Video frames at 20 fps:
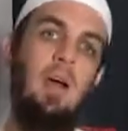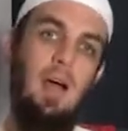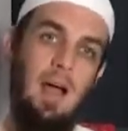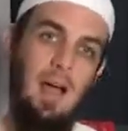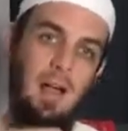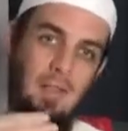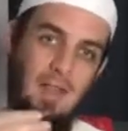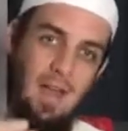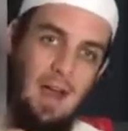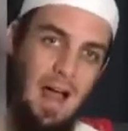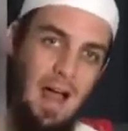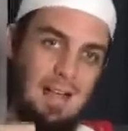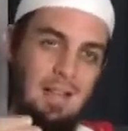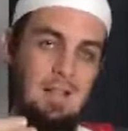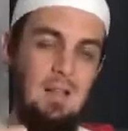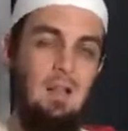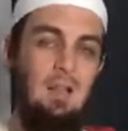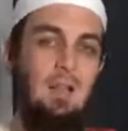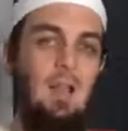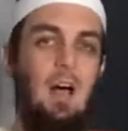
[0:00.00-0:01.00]
and then
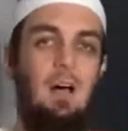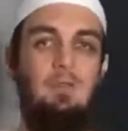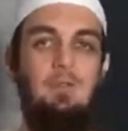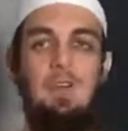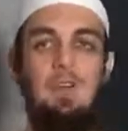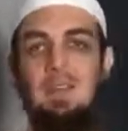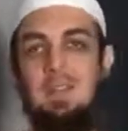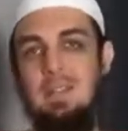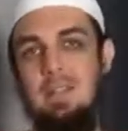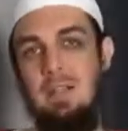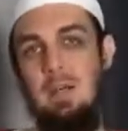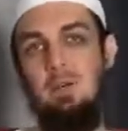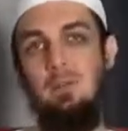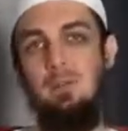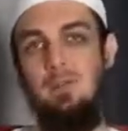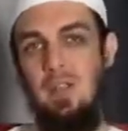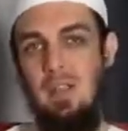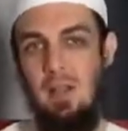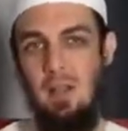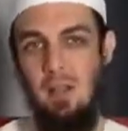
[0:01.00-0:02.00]
ask Allah for His
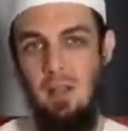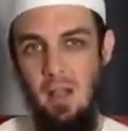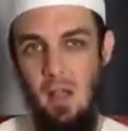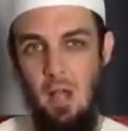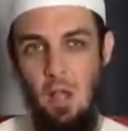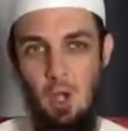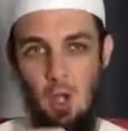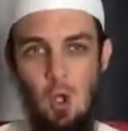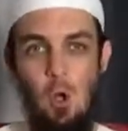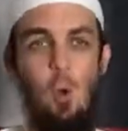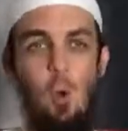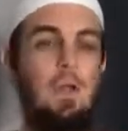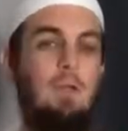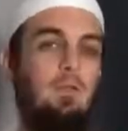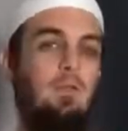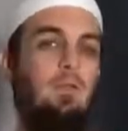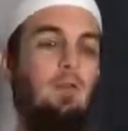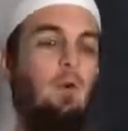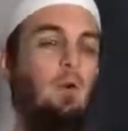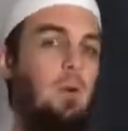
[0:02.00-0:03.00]
tawfiq going
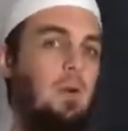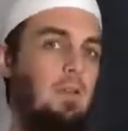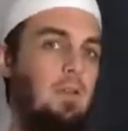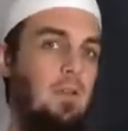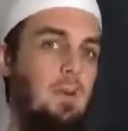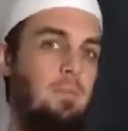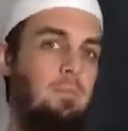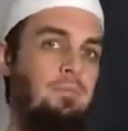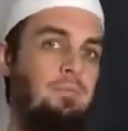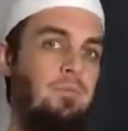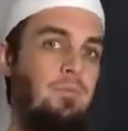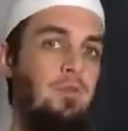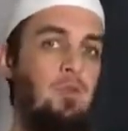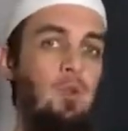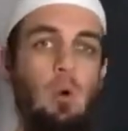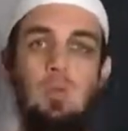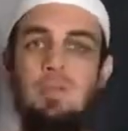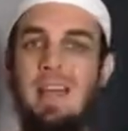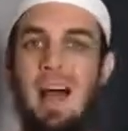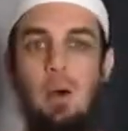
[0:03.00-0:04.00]
forward.
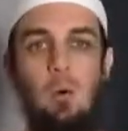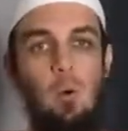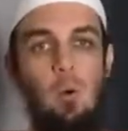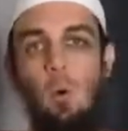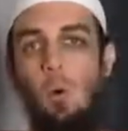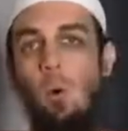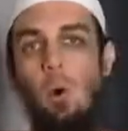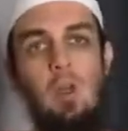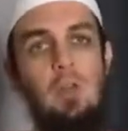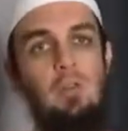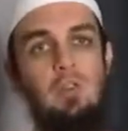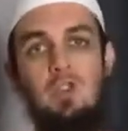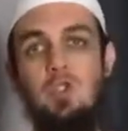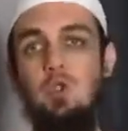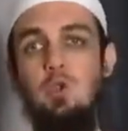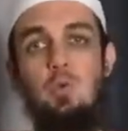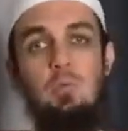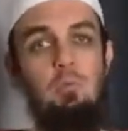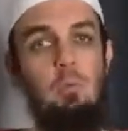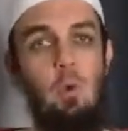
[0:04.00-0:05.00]
No doubt all of us
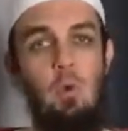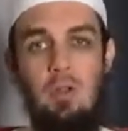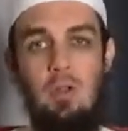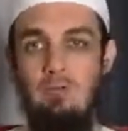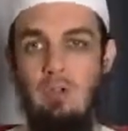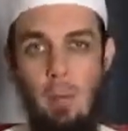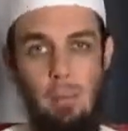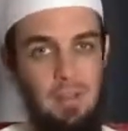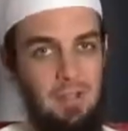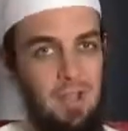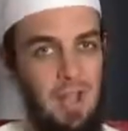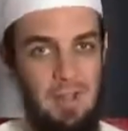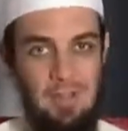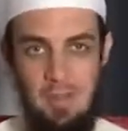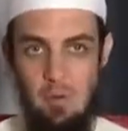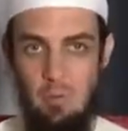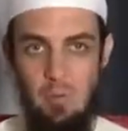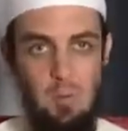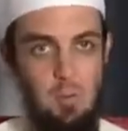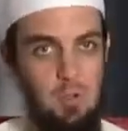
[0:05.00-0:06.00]
do more in Ramadan
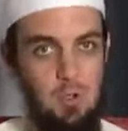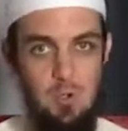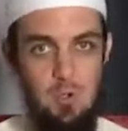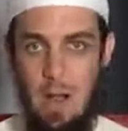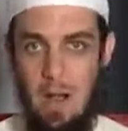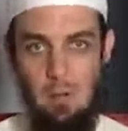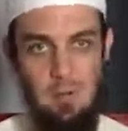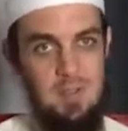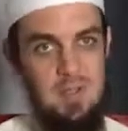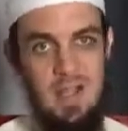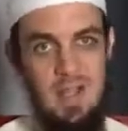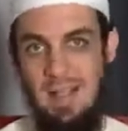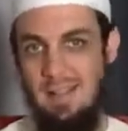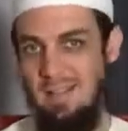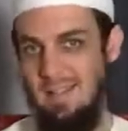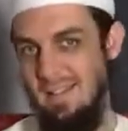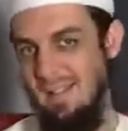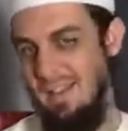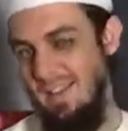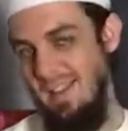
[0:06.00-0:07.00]
than we would do
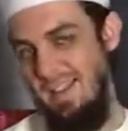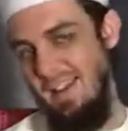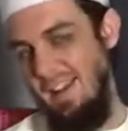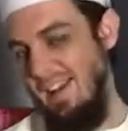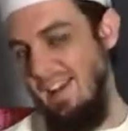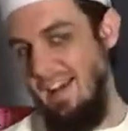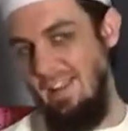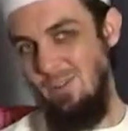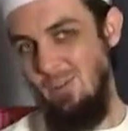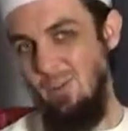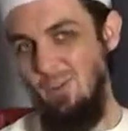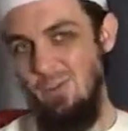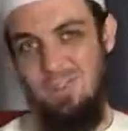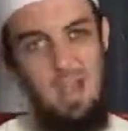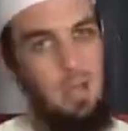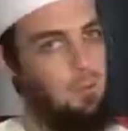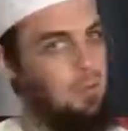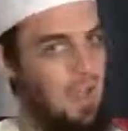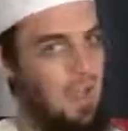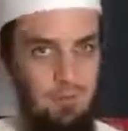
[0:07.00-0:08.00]
outside. I don't
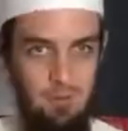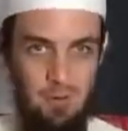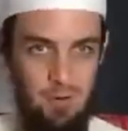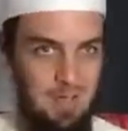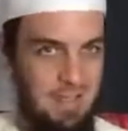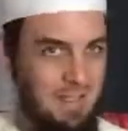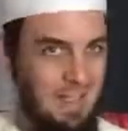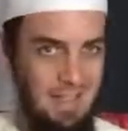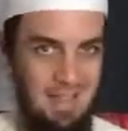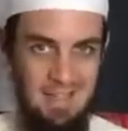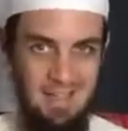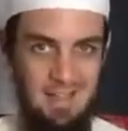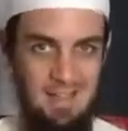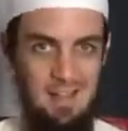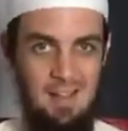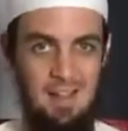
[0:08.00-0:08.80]
doubt that for a second.